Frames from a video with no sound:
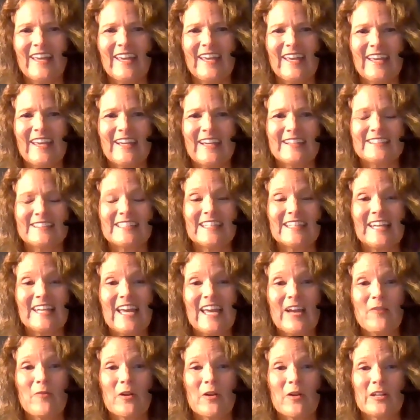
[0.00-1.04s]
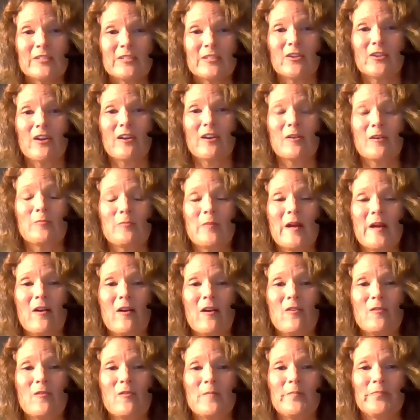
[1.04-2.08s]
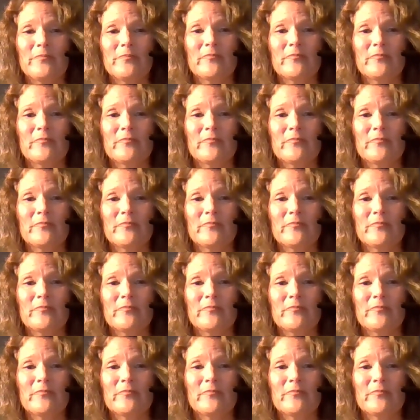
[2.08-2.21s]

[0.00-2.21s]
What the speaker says: And today I want to talk about